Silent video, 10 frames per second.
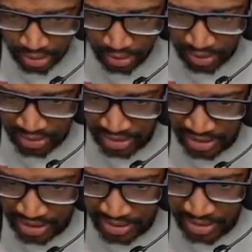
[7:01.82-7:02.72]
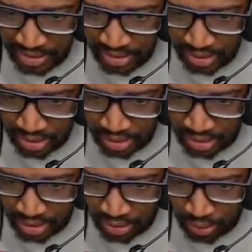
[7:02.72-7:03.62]
right there, Jettas.
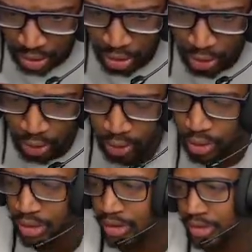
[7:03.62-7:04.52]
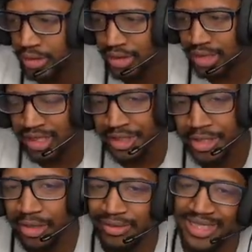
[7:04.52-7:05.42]
Woo!
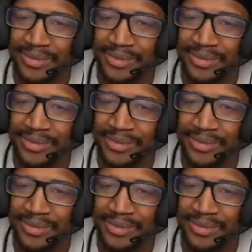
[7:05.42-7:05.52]
So the